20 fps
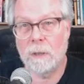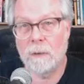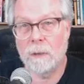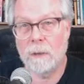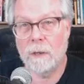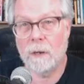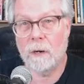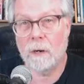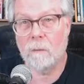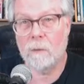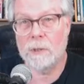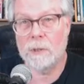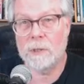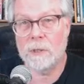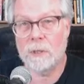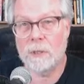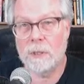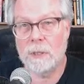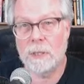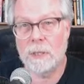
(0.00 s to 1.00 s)
there we
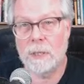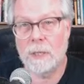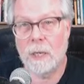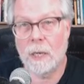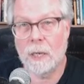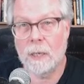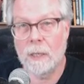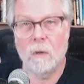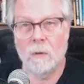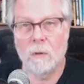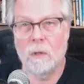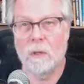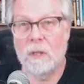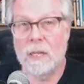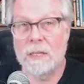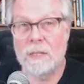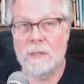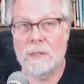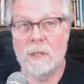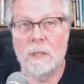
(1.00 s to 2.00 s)
see the
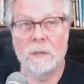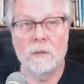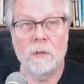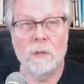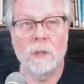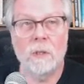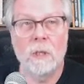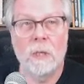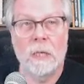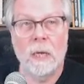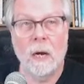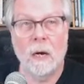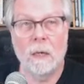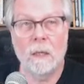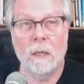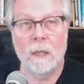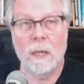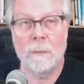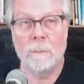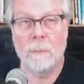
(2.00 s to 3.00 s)
light sensor. Our
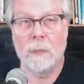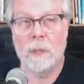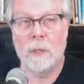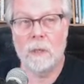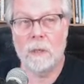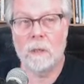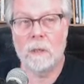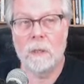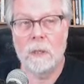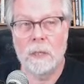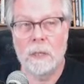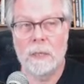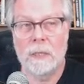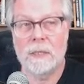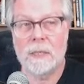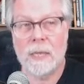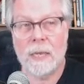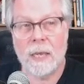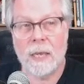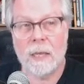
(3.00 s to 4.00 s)
light meter is
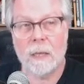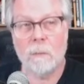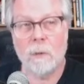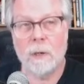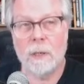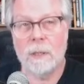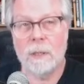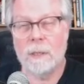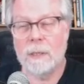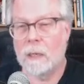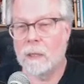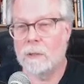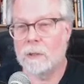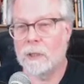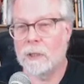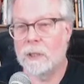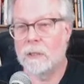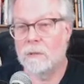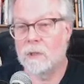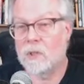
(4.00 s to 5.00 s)
calibrated now to give us